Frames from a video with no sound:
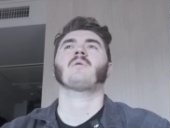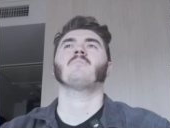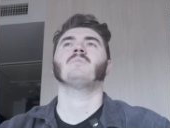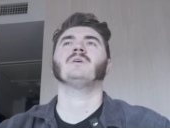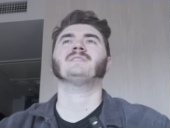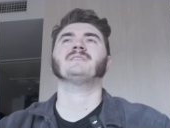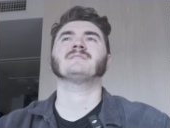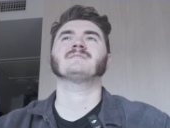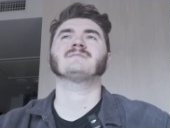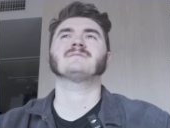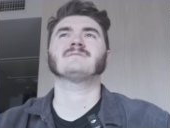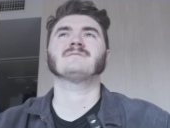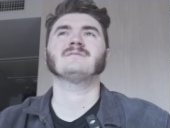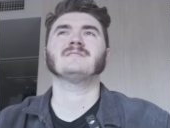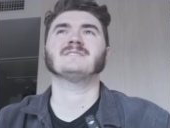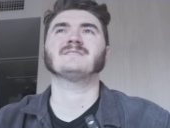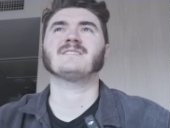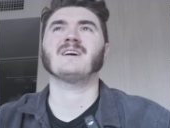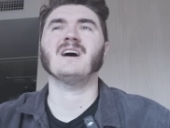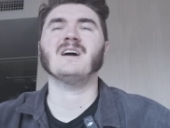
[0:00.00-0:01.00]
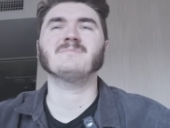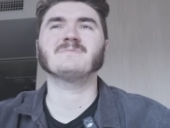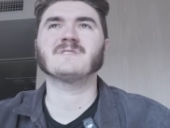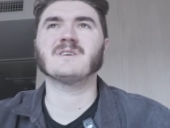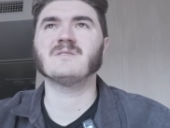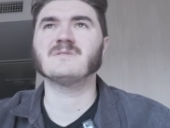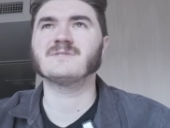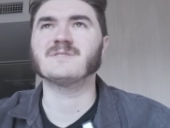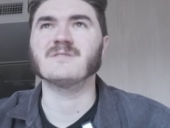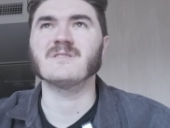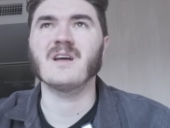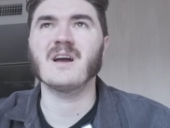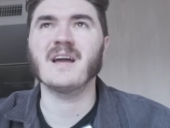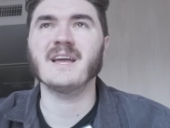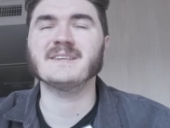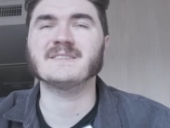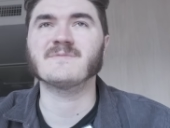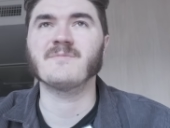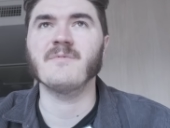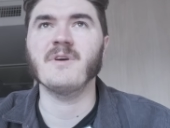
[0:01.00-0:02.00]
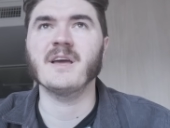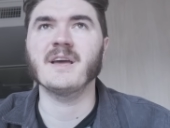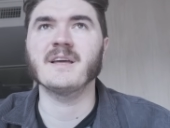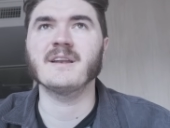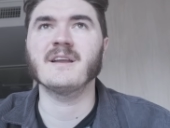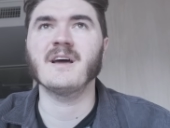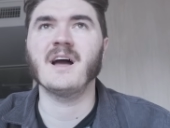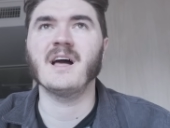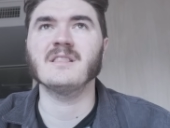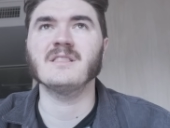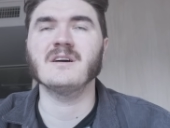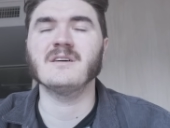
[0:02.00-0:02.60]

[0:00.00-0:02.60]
but the the time zones are nice, man. I